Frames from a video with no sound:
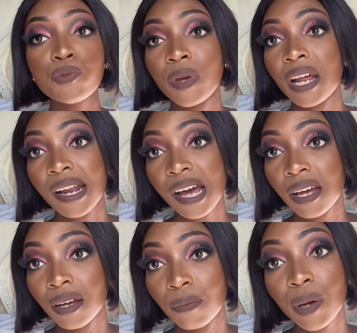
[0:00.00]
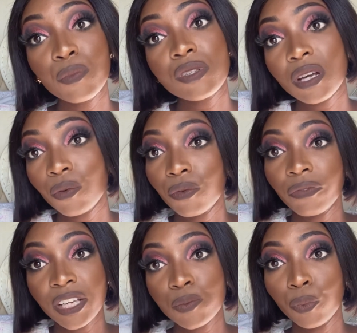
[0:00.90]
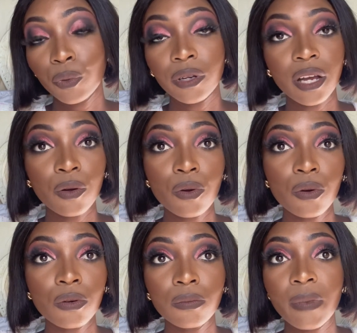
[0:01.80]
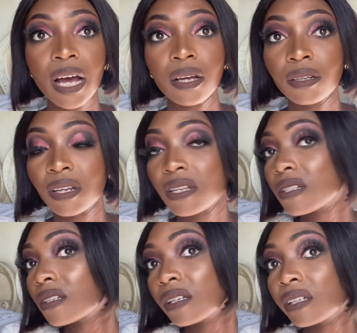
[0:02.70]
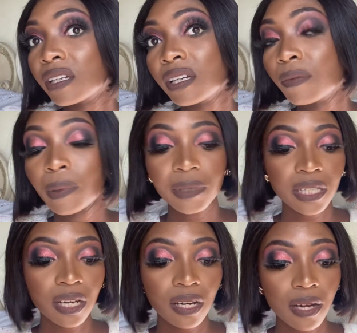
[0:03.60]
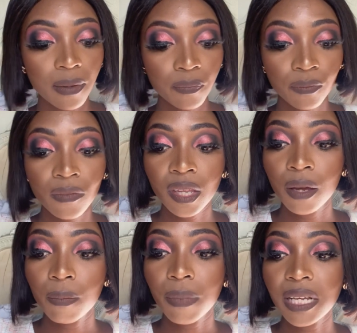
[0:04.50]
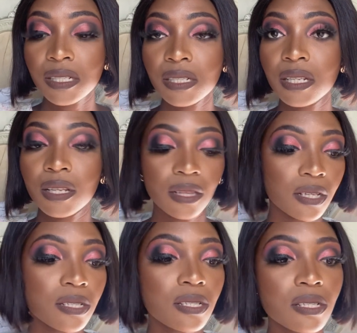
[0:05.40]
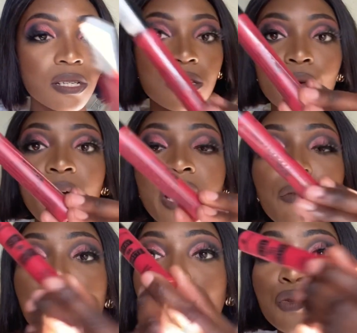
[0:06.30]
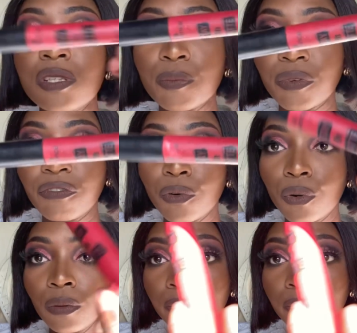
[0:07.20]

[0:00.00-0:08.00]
phela la bangibuza ku Facebook nako ba nasendleleni makuhlangana nami, but this is the one I was using before.